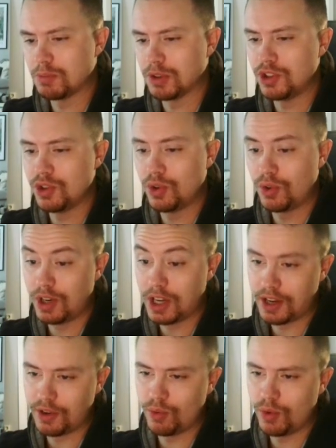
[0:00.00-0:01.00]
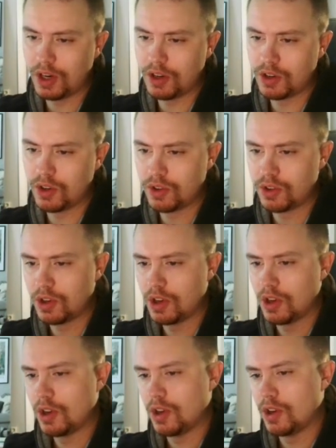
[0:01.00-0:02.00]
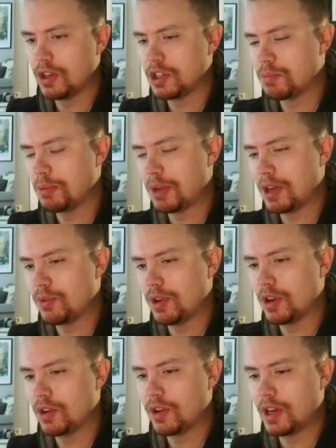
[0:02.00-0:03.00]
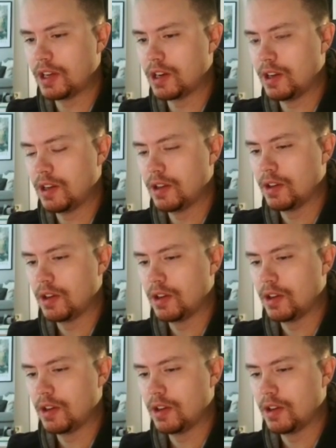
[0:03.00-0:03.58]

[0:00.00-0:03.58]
But Yuri had a really good, he's been playing really good lately.